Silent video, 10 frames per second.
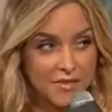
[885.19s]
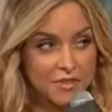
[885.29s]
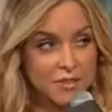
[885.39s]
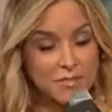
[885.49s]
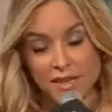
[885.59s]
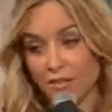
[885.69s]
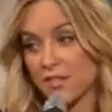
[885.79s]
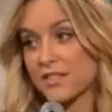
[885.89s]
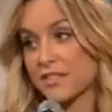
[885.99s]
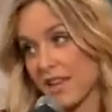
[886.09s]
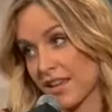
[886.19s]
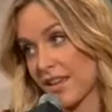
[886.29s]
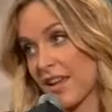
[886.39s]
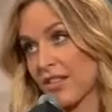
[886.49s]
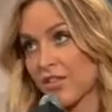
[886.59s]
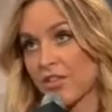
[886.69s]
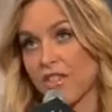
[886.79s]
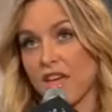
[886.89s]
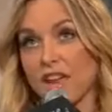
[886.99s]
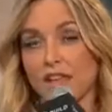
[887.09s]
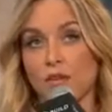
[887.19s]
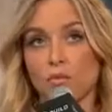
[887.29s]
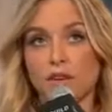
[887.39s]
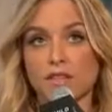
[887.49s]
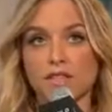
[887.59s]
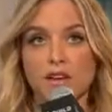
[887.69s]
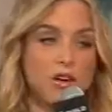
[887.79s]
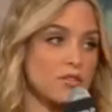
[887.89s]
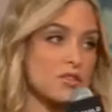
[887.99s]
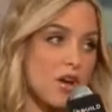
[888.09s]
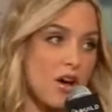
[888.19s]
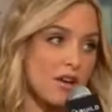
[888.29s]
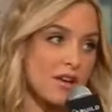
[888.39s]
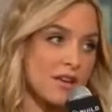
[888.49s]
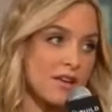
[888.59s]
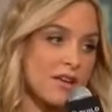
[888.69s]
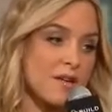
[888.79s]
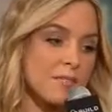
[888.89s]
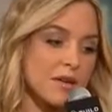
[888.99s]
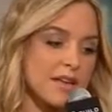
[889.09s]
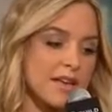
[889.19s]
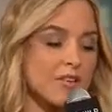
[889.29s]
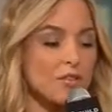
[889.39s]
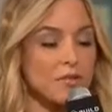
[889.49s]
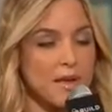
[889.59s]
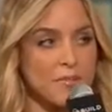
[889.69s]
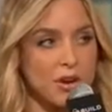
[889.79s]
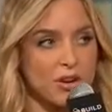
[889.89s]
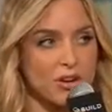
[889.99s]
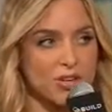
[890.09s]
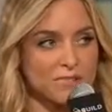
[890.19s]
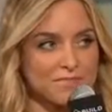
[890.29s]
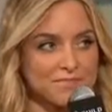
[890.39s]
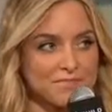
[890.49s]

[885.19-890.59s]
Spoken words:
After speaking with a psychic, I learned that it was a ghost dog, but he had an old man partner.